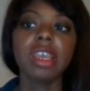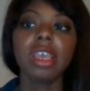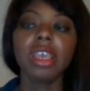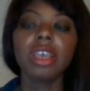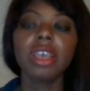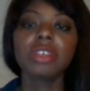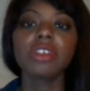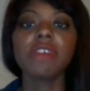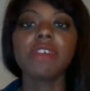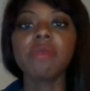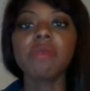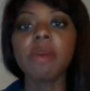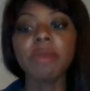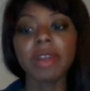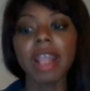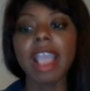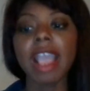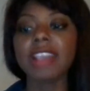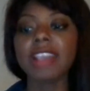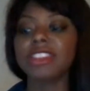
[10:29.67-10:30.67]
So I remember in
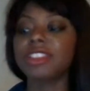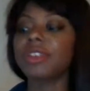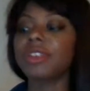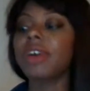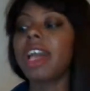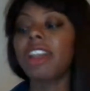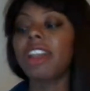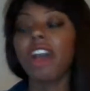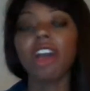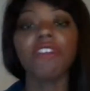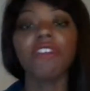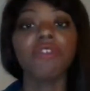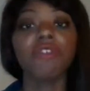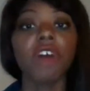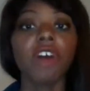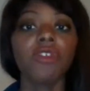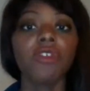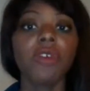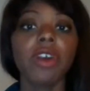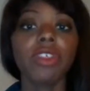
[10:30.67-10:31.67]
high school, I got
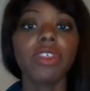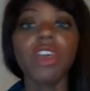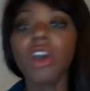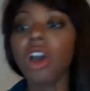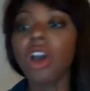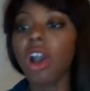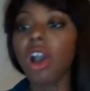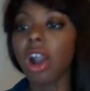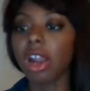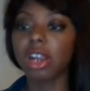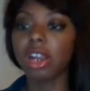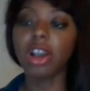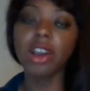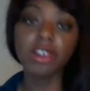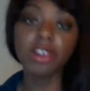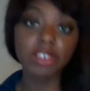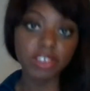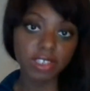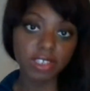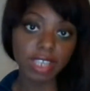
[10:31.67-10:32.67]
involved with Art Honor
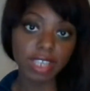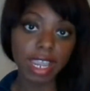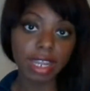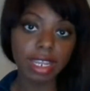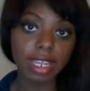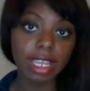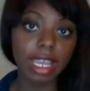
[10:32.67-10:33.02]
Society.